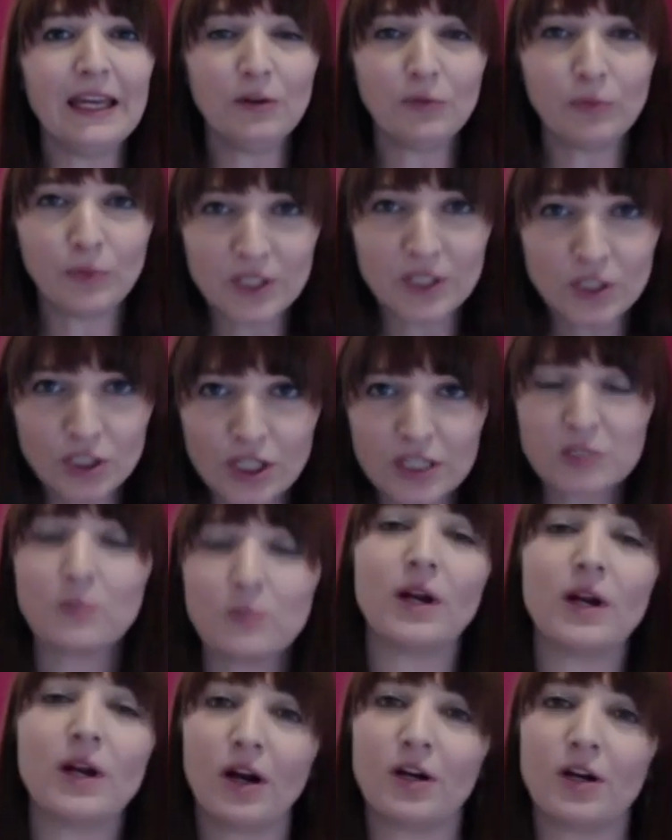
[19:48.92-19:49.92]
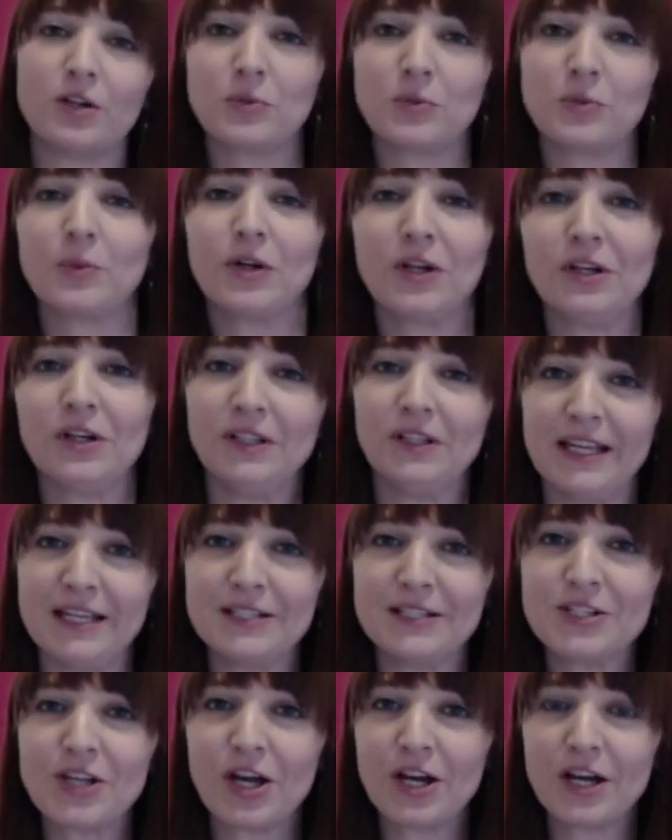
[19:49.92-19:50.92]
If we just put our entrepreneurial
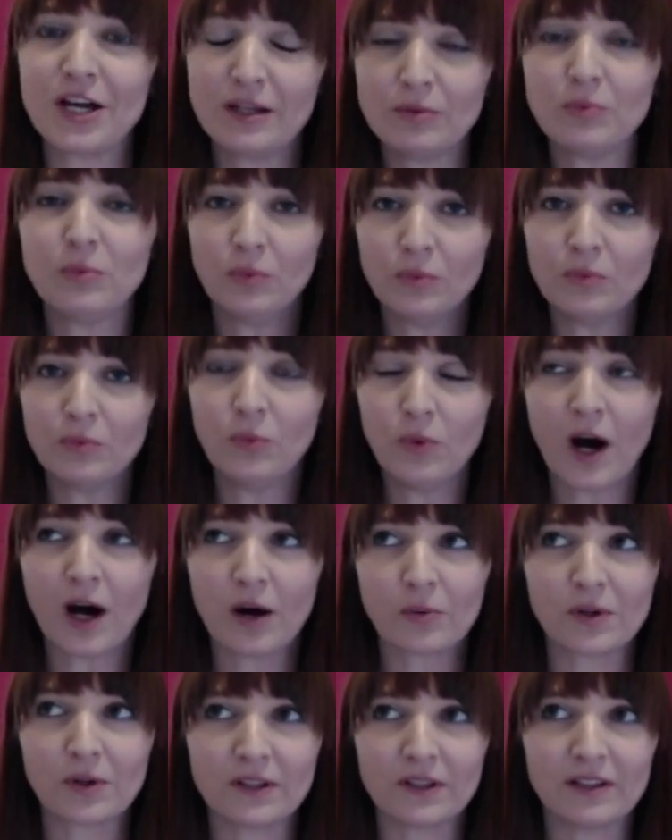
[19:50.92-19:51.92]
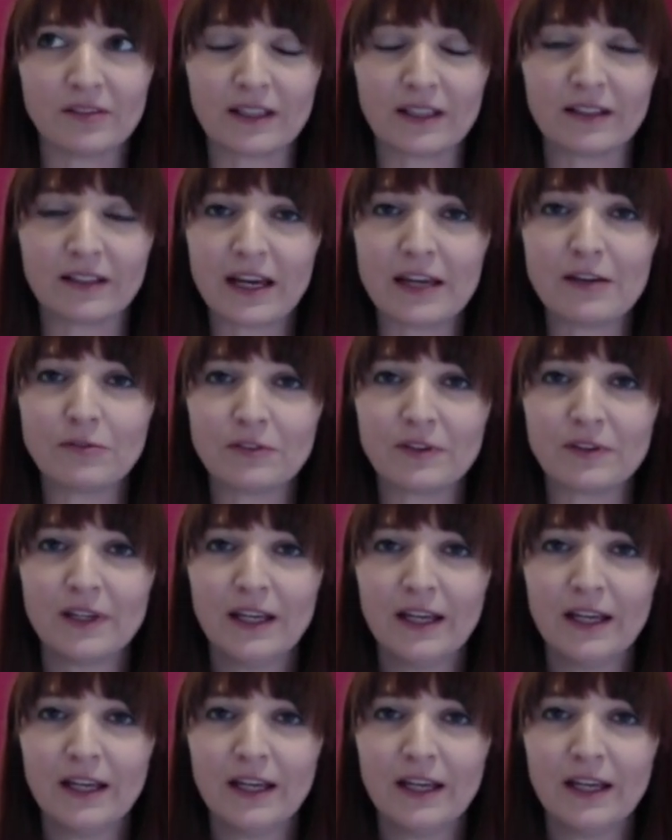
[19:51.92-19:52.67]
lens on while we're living life.